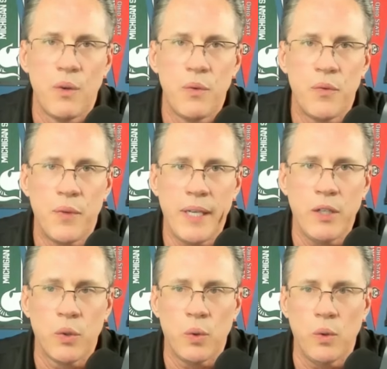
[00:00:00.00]

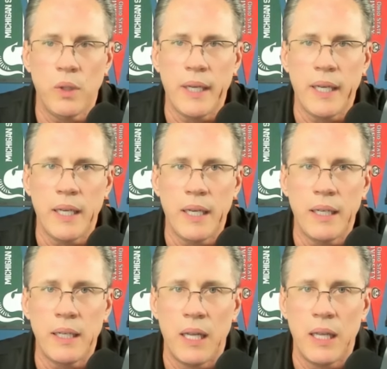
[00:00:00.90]
FanDuel
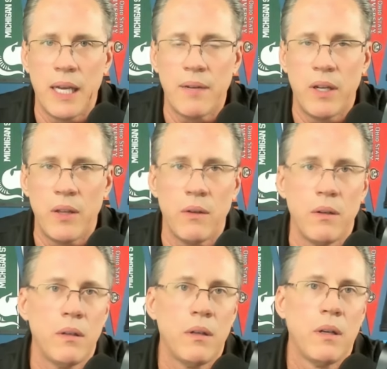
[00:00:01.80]
and a lot of
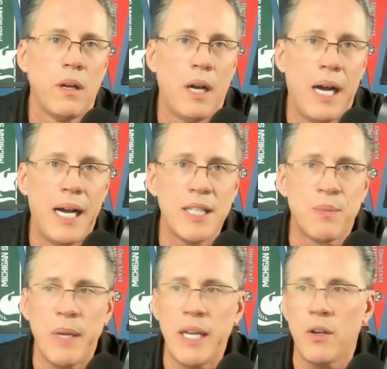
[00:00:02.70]
other odds
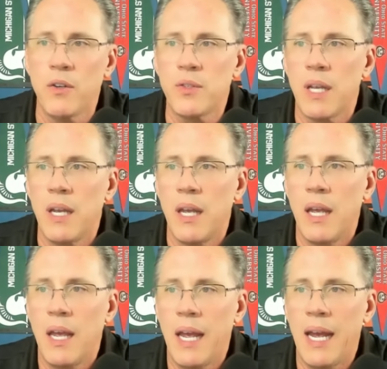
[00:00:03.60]
makers
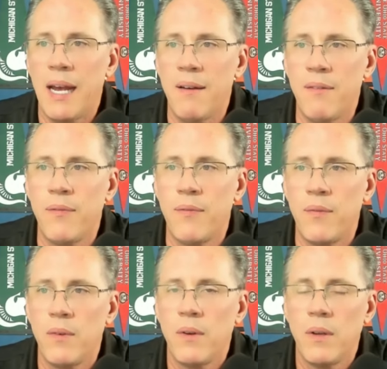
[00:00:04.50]
have
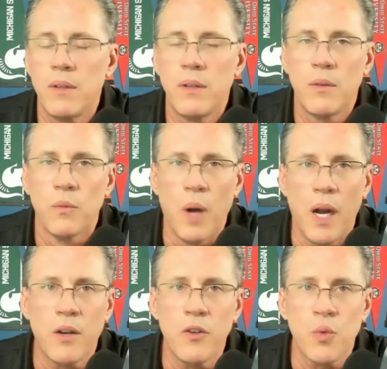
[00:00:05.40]

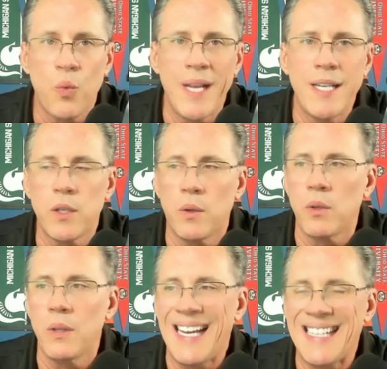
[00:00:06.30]
Rutgers win
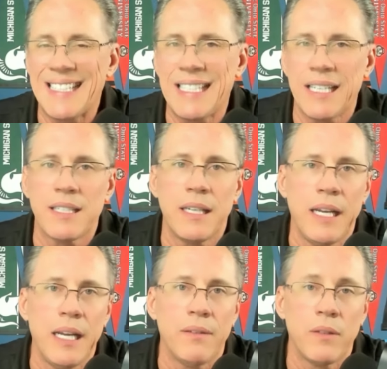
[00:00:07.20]
total at six and a
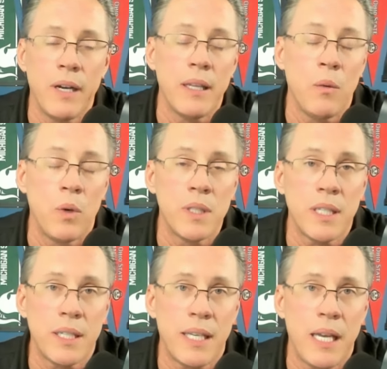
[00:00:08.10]
half. All right. They won
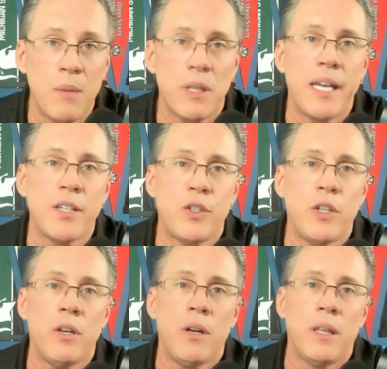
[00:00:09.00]
six games last
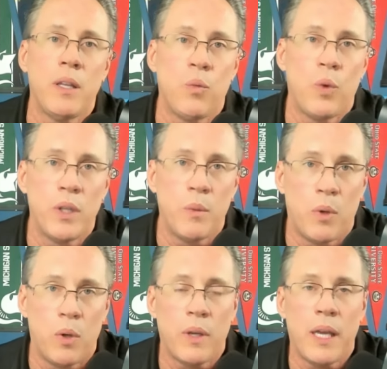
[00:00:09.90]
year and then won the
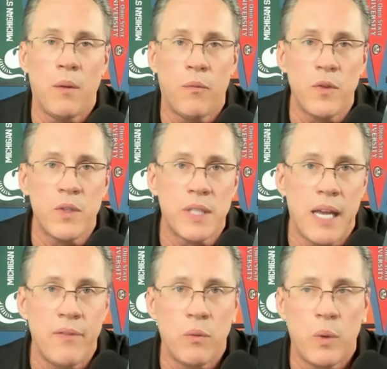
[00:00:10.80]
bowl game for
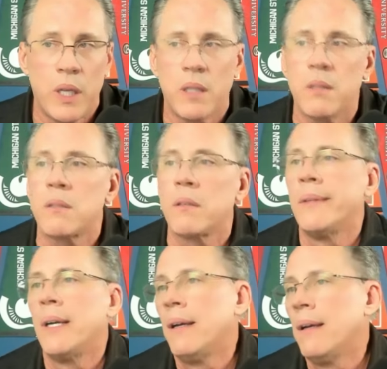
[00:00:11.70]
seven wins.
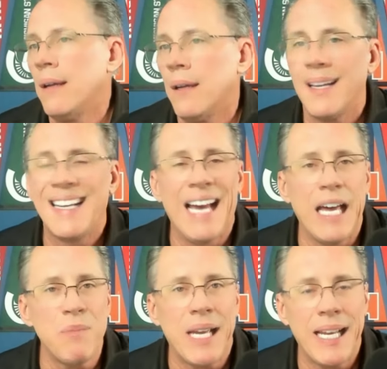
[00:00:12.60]
Got
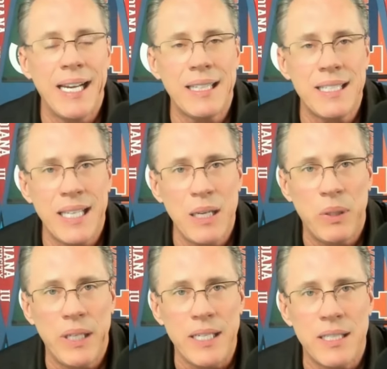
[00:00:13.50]
them kind of at the same
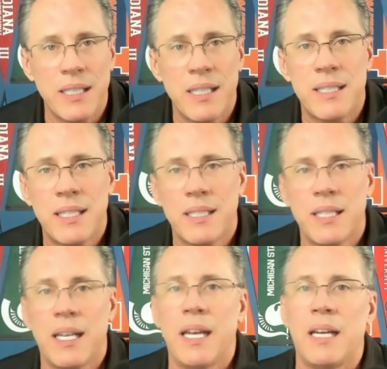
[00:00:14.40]
place at six
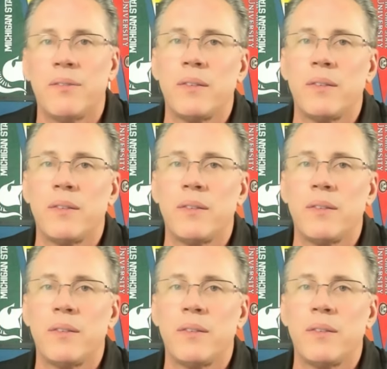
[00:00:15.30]
and a half.